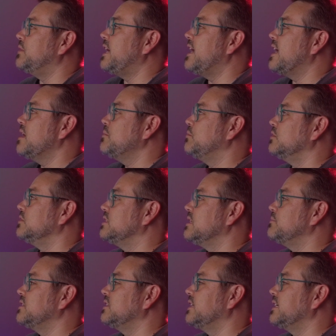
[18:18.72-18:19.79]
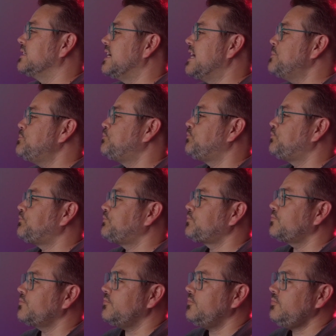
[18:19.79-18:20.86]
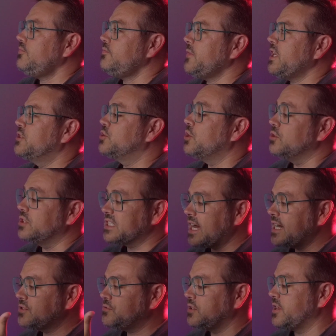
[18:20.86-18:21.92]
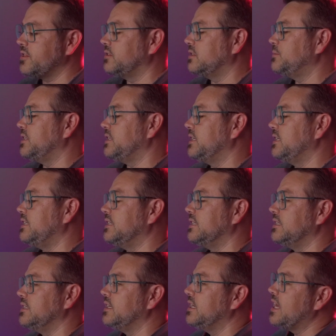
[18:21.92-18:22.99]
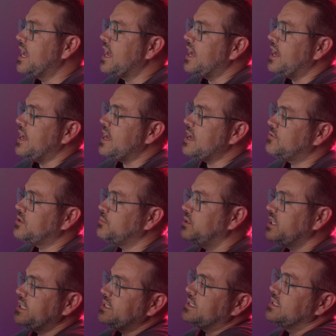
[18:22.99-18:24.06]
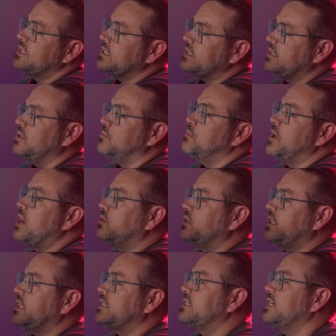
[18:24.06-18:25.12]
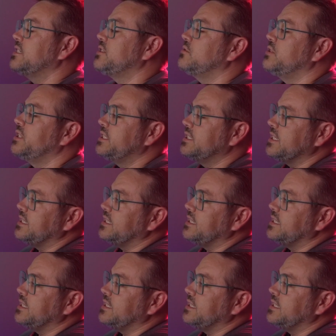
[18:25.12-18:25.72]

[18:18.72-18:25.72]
app or something like that. So the sky's really the limit in having places to mount accessories.